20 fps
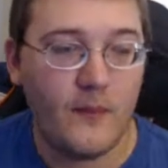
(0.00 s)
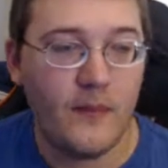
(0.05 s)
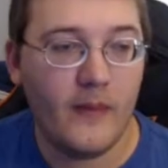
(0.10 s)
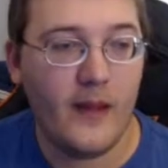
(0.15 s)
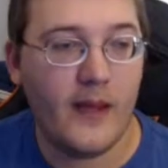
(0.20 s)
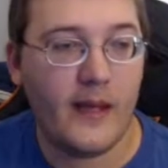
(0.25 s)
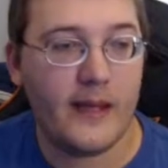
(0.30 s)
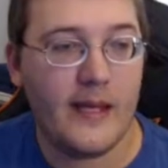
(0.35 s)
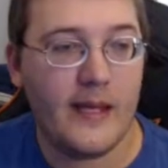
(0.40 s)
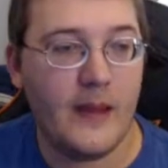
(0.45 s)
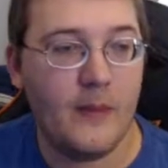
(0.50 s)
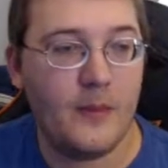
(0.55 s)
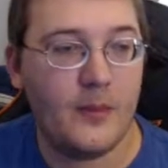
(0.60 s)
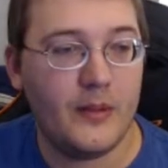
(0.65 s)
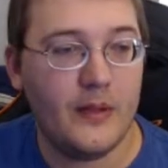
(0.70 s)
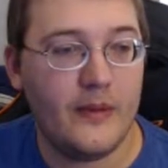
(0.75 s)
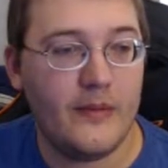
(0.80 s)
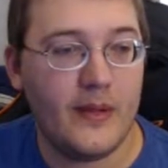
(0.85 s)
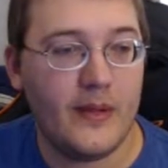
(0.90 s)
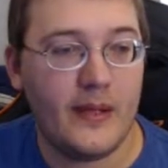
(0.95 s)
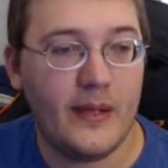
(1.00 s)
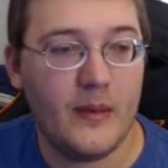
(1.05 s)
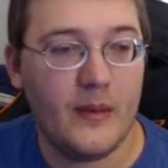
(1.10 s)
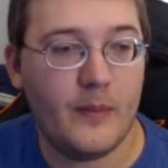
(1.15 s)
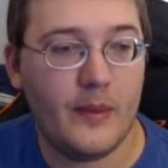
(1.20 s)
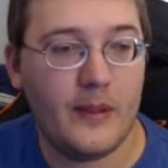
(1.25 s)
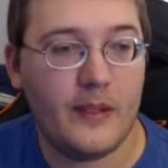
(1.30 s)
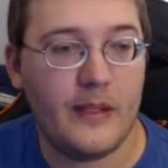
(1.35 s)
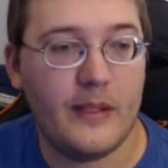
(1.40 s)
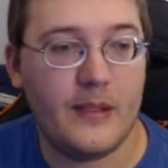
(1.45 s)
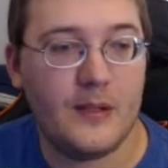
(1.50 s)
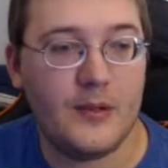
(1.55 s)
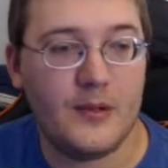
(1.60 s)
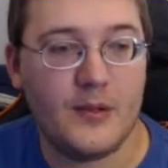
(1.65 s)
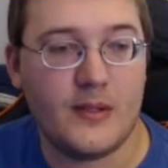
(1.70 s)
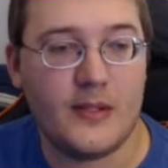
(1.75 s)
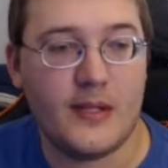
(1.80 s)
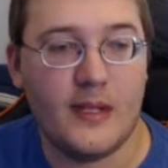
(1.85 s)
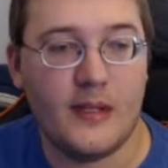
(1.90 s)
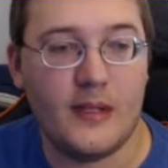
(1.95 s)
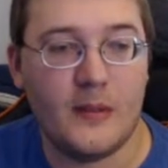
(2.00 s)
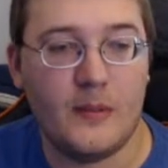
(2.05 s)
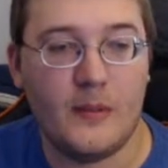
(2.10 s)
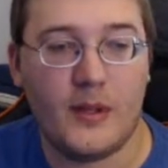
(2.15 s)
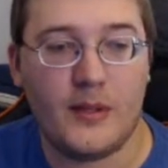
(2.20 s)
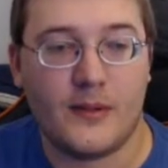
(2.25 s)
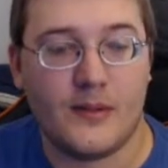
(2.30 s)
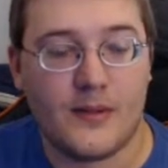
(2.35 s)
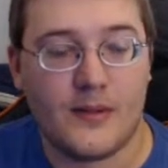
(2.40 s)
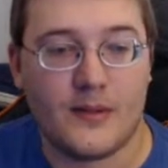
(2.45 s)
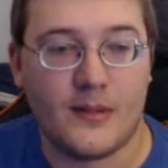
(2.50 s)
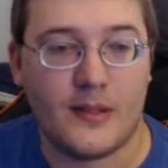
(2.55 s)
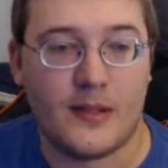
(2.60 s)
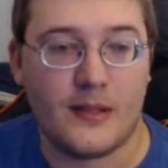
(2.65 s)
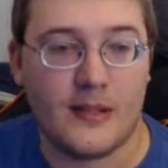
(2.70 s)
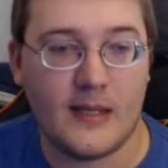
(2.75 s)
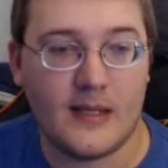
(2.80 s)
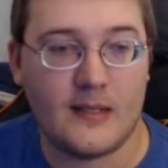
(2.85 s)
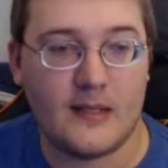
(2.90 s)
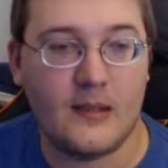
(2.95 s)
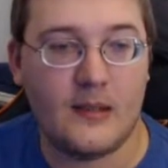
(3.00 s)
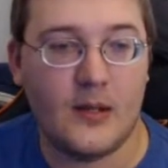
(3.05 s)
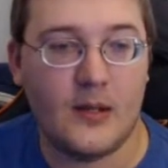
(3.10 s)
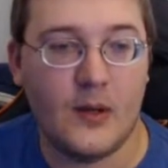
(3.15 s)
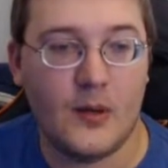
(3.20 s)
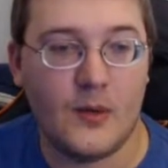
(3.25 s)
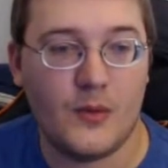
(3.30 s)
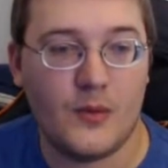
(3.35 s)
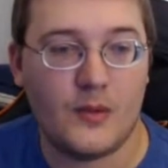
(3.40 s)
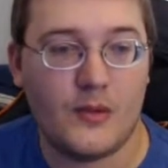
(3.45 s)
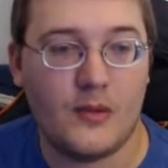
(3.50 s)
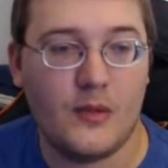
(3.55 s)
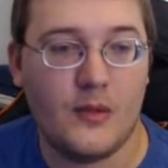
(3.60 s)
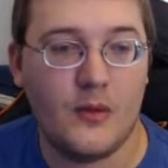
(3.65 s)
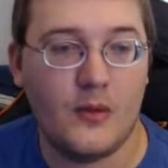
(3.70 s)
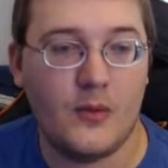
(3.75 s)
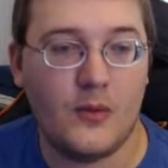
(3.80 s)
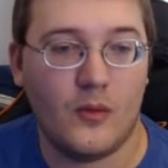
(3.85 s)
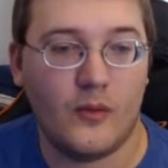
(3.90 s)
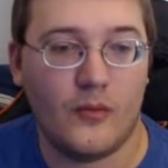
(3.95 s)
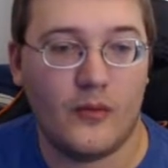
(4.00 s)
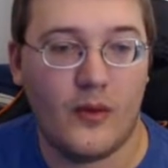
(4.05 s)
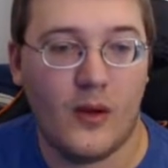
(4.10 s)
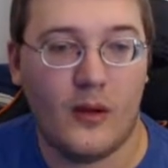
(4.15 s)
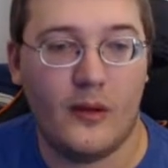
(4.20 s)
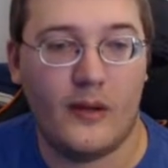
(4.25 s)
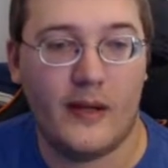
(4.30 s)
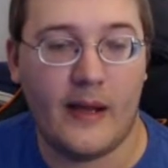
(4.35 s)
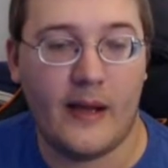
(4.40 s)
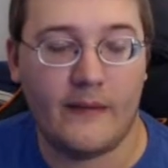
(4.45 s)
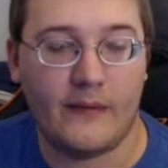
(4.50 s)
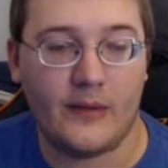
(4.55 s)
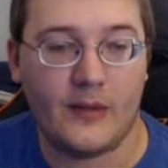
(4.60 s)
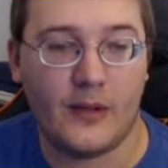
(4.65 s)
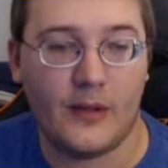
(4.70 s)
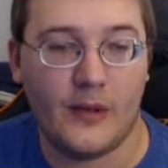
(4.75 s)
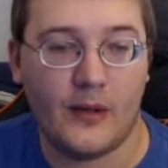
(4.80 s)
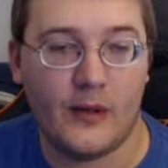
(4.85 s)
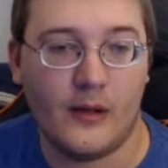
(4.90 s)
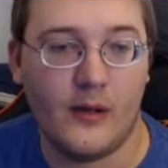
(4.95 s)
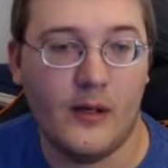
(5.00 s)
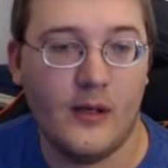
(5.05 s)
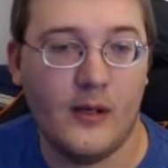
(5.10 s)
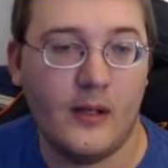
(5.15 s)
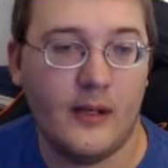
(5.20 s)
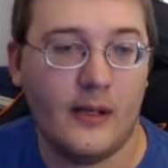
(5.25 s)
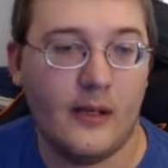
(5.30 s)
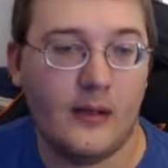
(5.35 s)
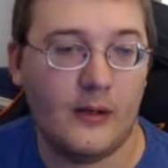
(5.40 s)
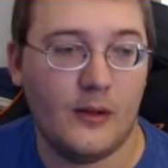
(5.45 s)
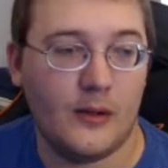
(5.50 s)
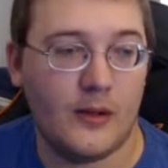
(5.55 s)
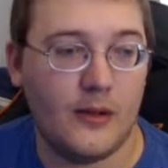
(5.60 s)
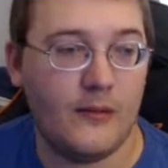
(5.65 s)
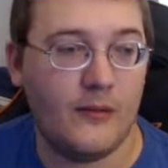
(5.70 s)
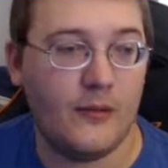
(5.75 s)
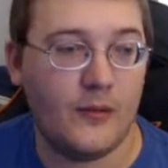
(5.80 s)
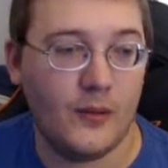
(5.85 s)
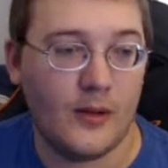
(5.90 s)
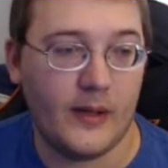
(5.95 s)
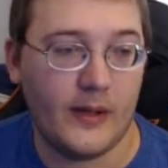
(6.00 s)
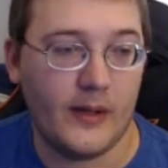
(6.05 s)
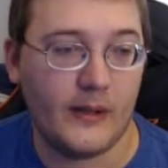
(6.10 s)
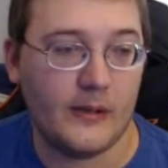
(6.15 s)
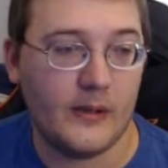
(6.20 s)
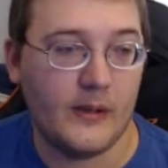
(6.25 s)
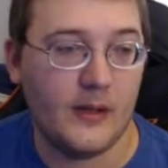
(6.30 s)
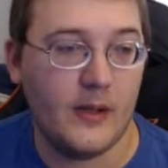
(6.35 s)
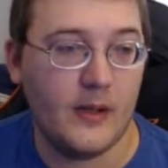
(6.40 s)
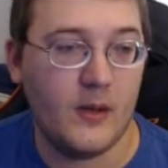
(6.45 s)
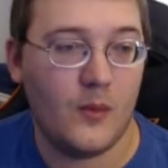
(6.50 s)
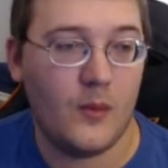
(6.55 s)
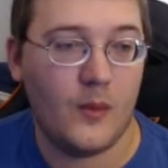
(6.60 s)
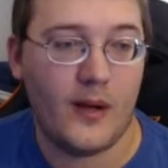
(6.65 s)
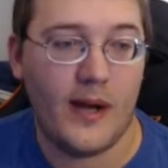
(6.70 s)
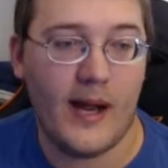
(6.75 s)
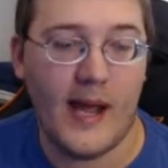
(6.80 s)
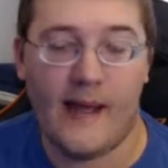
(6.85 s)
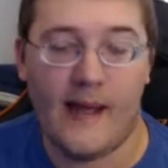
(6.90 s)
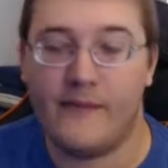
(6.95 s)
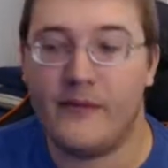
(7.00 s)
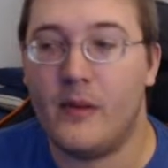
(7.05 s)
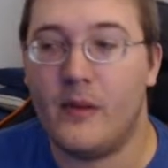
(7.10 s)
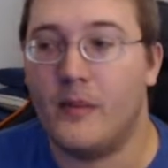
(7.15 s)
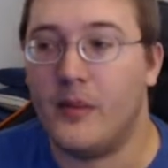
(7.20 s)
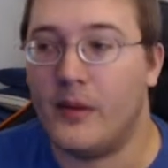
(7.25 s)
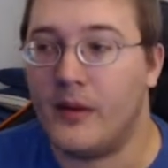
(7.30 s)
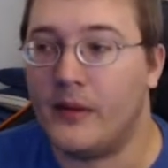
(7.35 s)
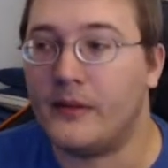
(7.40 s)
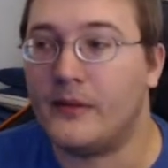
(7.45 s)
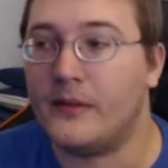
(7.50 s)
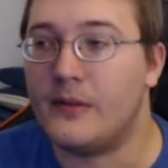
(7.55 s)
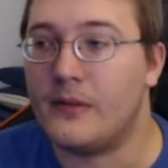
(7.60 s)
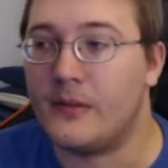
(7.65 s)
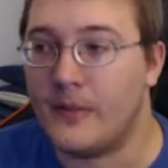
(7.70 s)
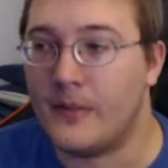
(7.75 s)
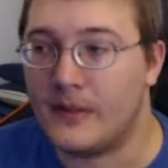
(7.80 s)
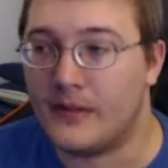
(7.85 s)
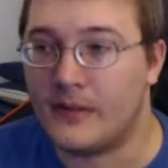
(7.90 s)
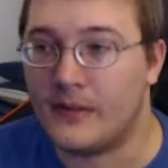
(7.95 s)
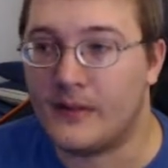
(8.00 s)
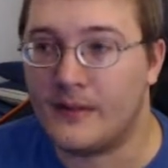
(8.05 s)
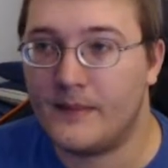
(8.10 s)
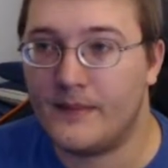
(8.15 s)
I can't believe that anybody enjoys killing bosses like Desolate Host or Fallen Avatar and looking for raid where half the boss is missing.